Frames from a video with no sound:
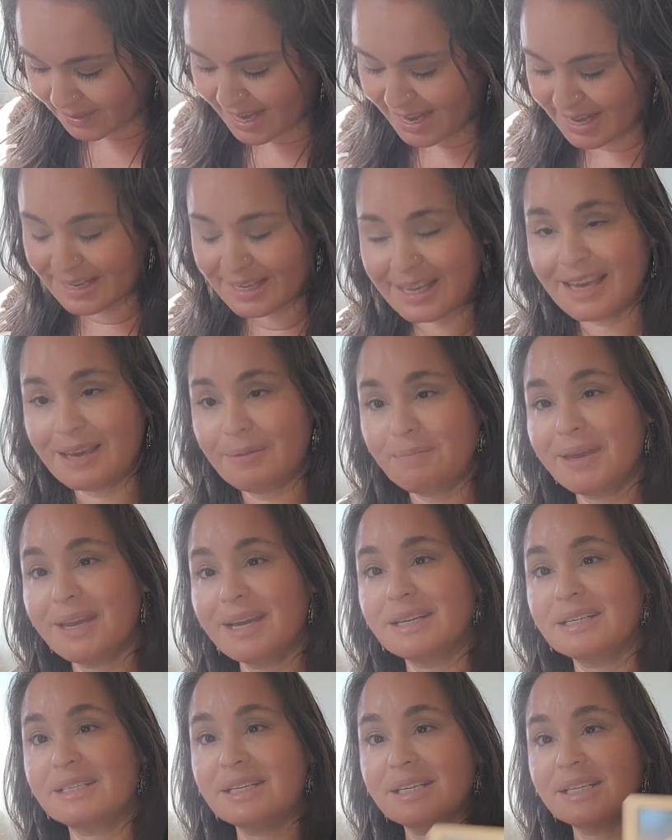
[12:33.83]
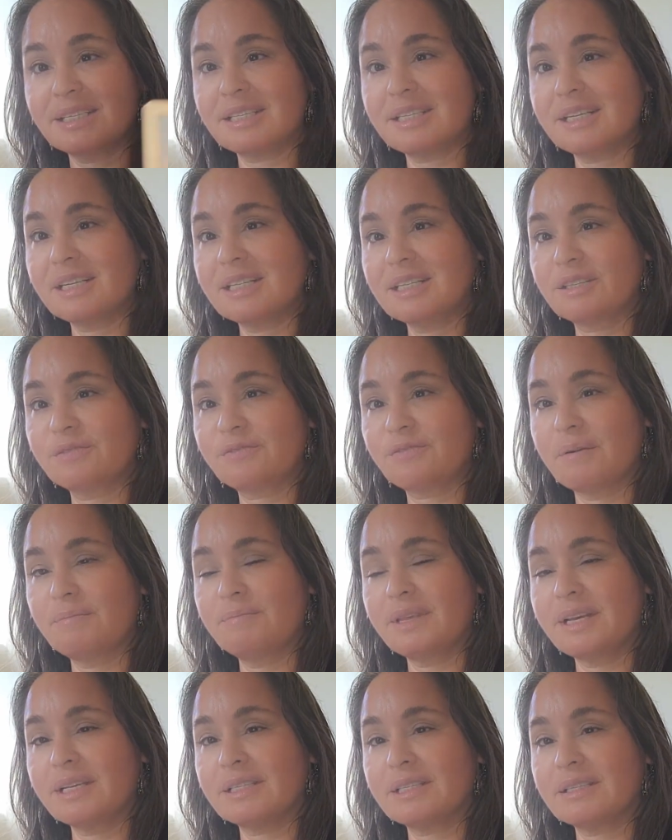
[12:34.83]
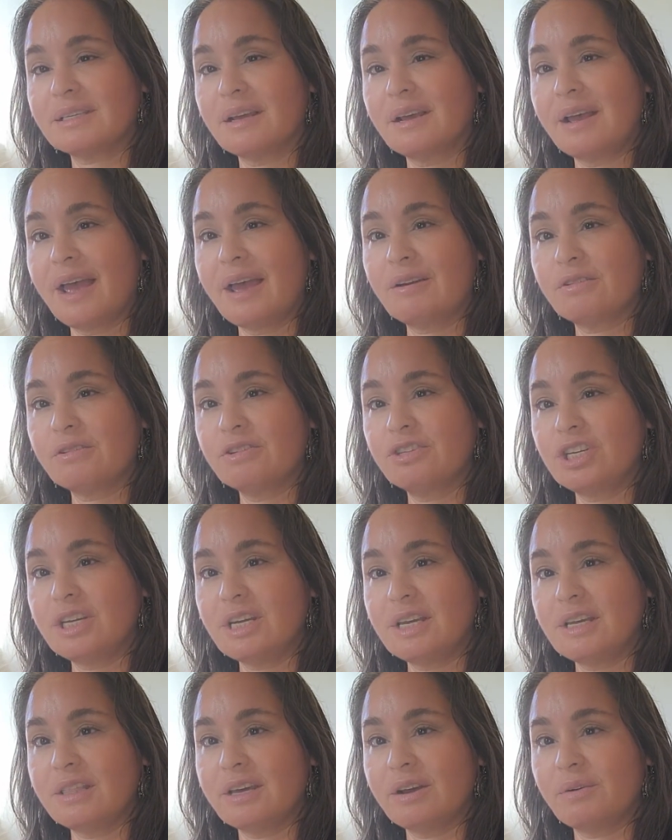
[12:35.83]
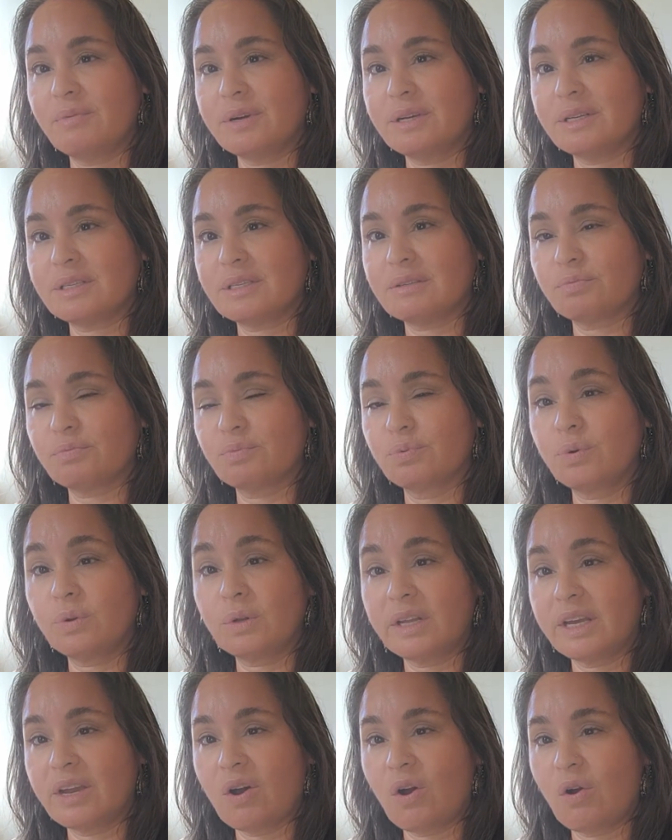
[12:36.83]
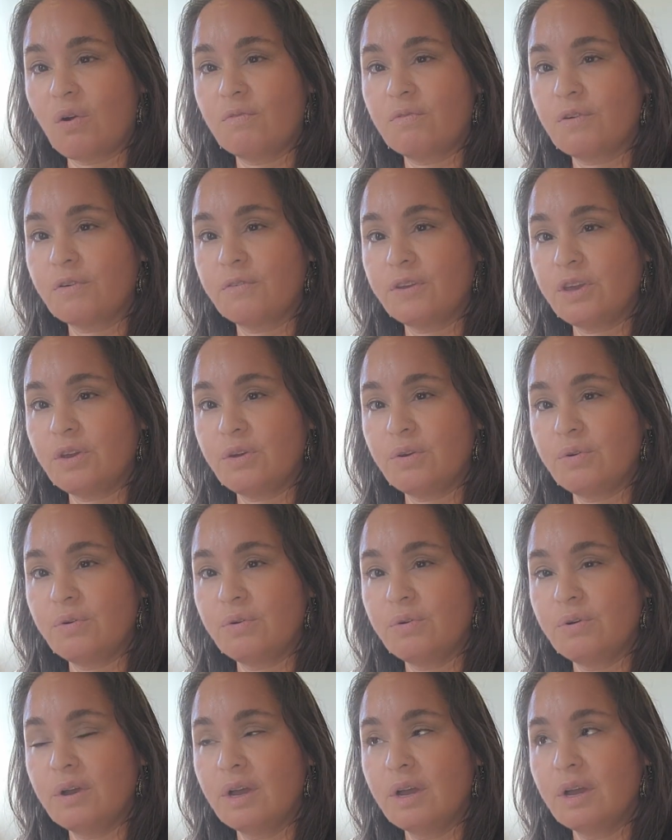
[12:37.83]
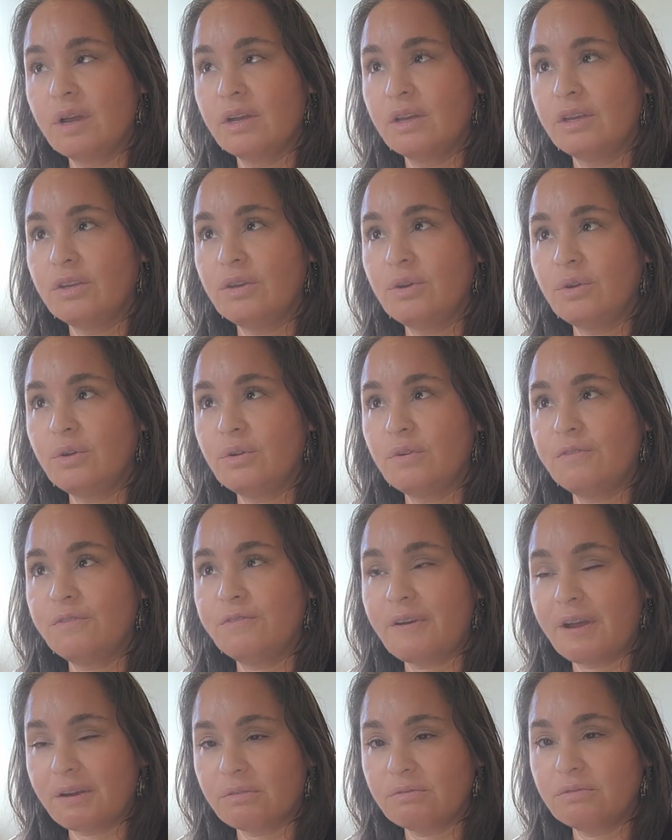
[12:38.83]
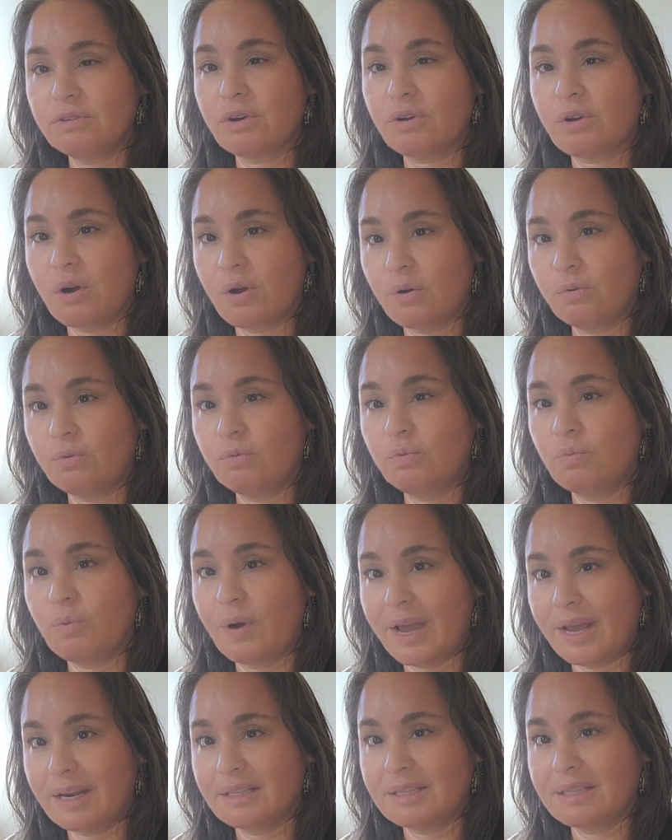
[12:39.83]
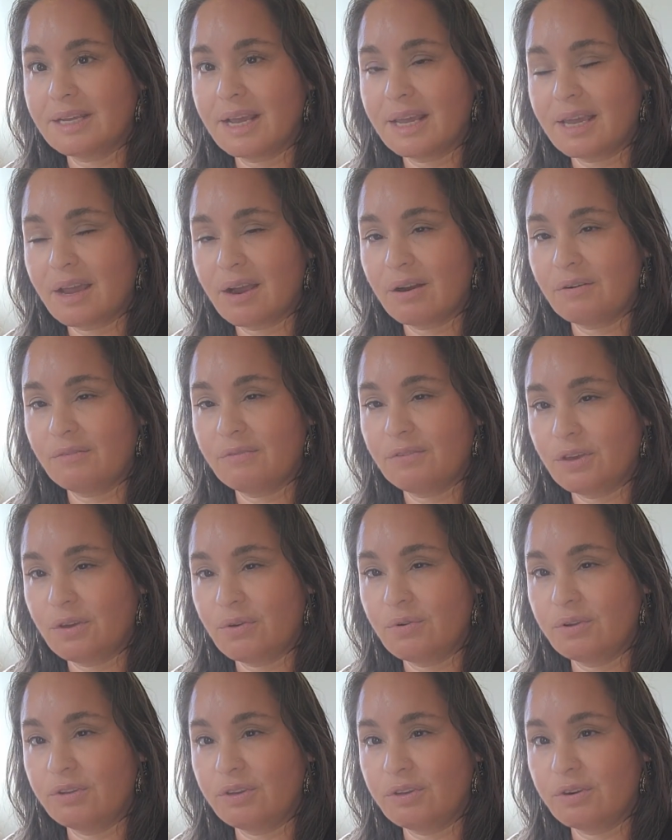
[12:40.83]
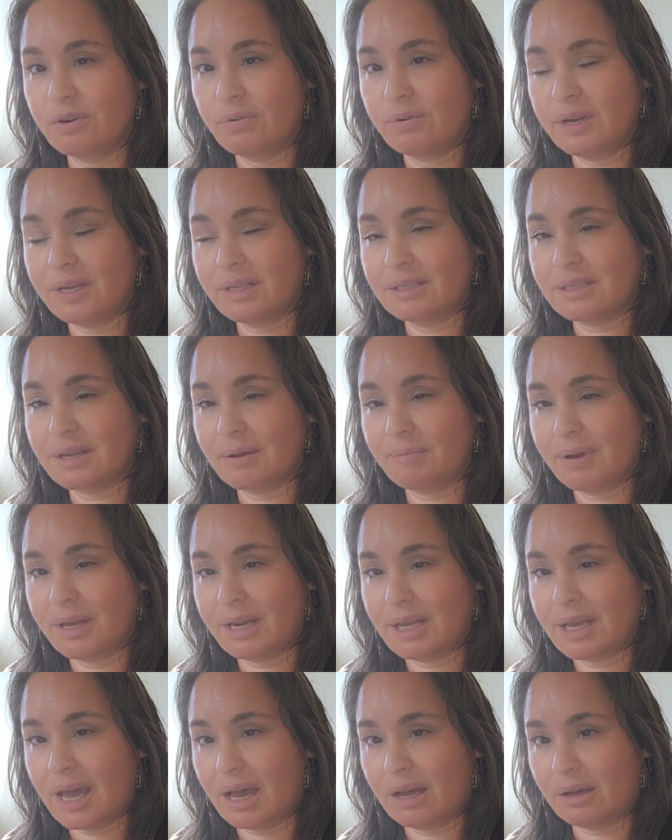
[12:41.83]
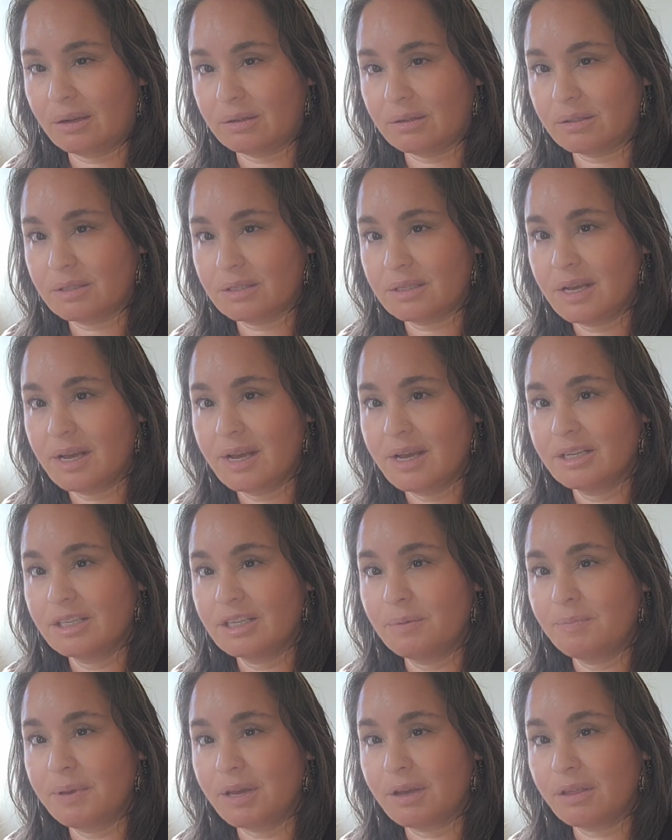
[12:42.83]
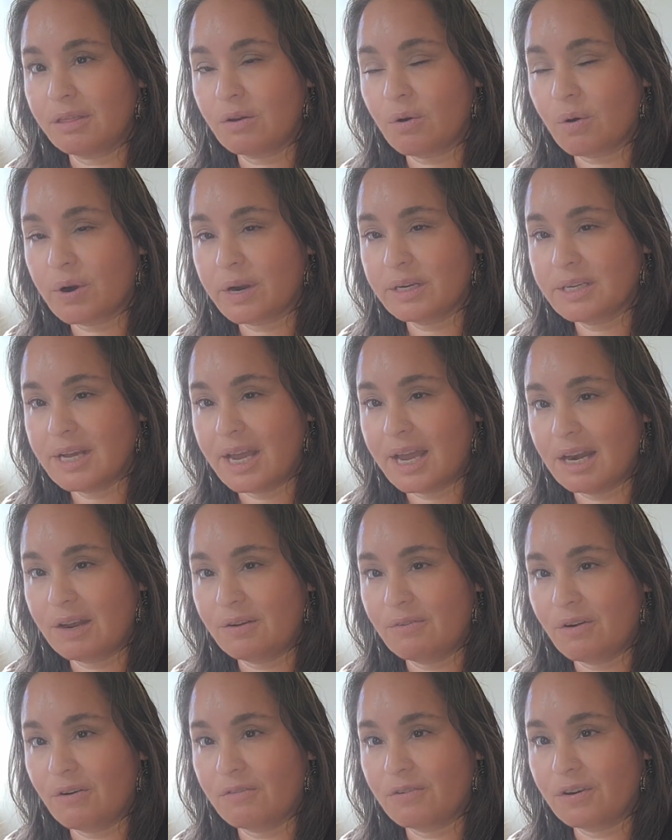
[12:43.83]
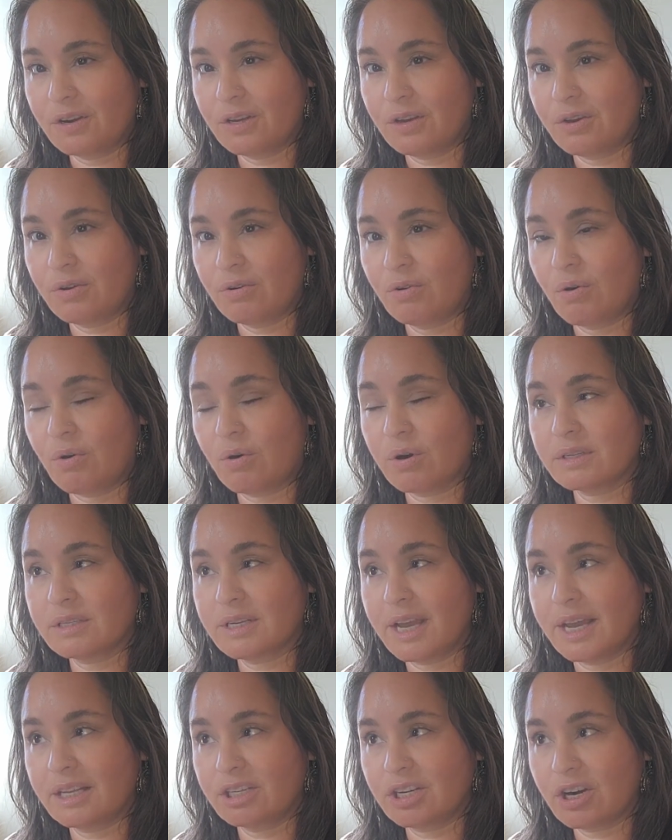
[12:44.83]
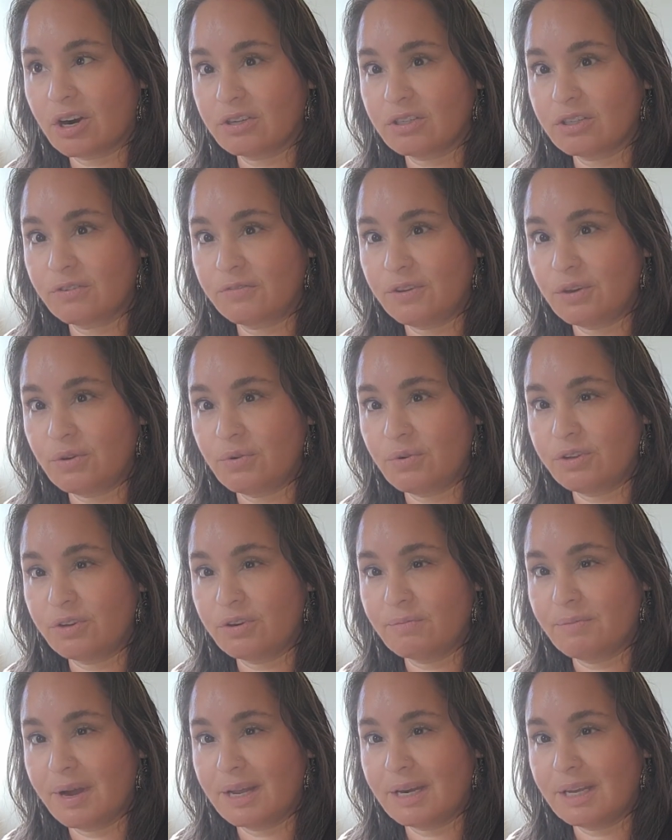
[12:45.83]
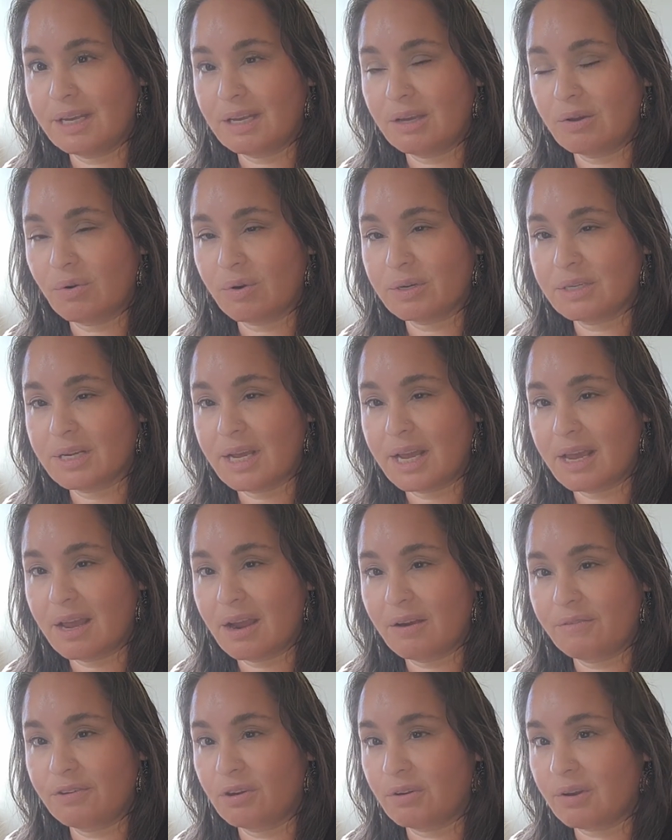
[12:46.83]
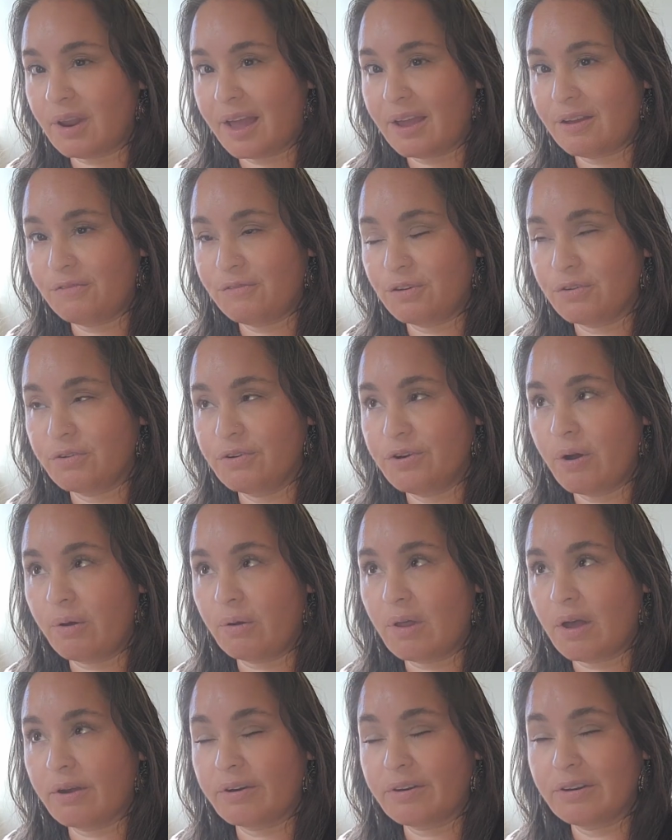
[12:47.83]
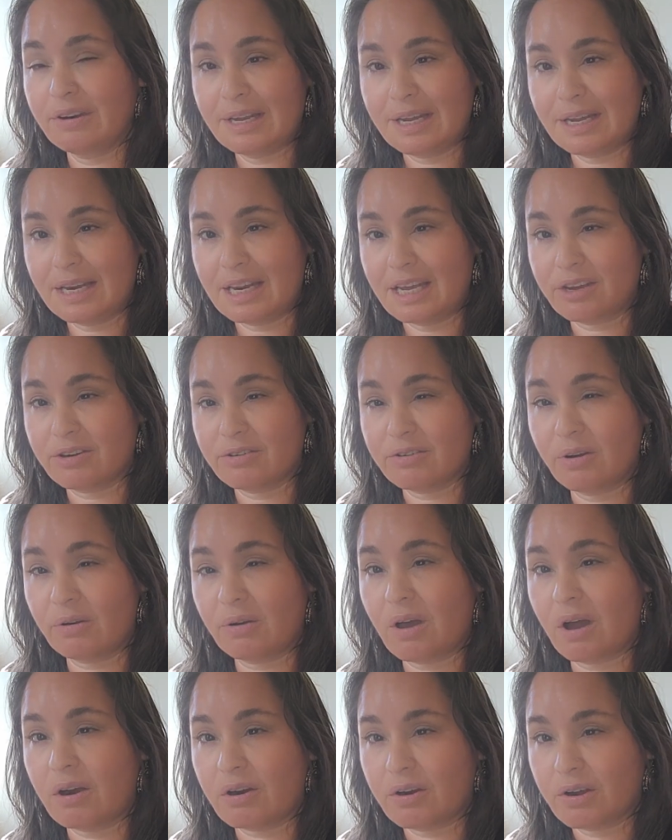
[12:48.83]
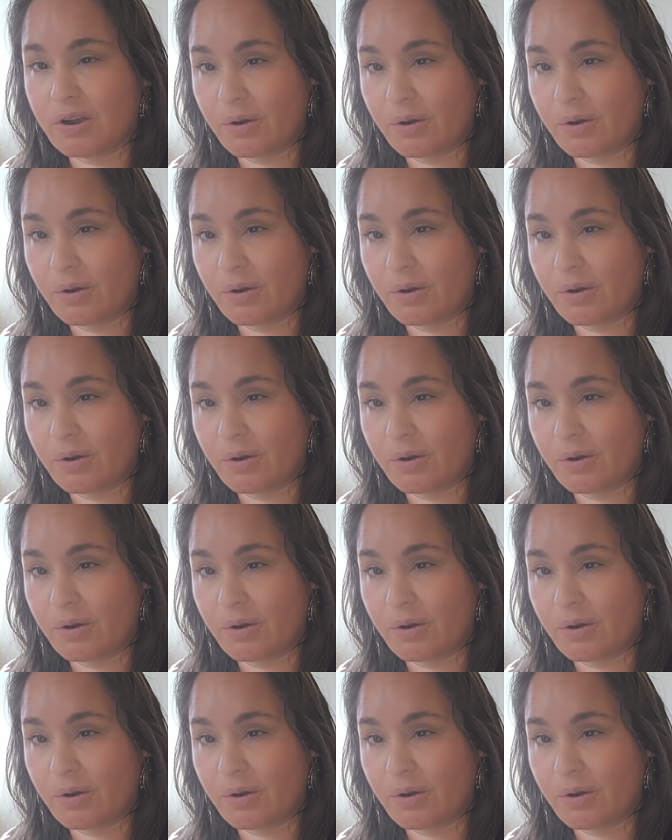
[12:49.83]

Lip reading: and keeping a distance from this energy that was ruling over you, you found your own way to take care of you, and you don't need somebody else to be authoritative over you or take charge of you and your money or take care of your life. You're no longer needy. You're no longer